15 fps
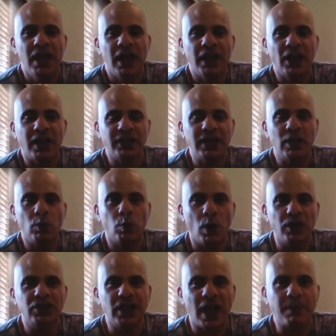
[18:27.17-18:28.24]
And I think
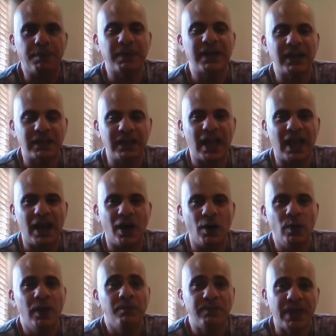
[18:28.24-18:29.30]
what's happening
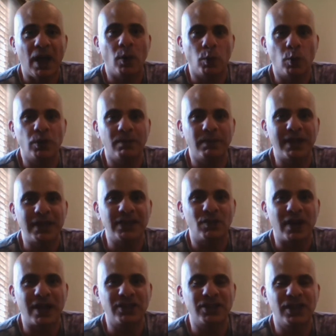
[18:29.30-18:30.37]
now WarnerMedia
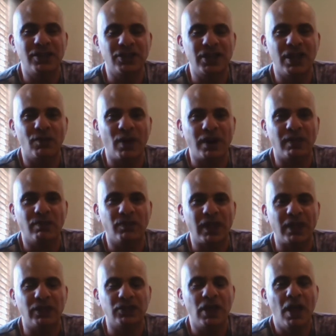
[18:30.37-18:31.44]
and AT&T are running
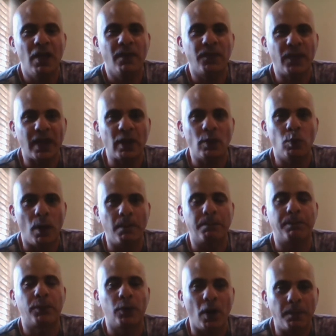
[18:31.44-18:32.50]
things, they
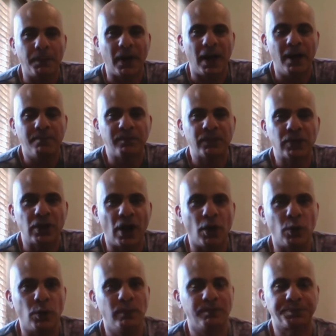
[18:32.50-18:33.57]
want proper, you
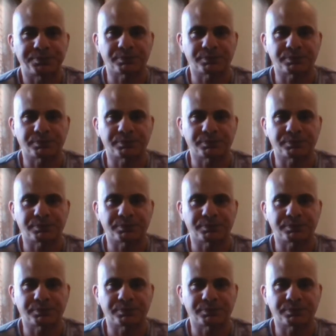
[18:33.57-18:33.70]
know,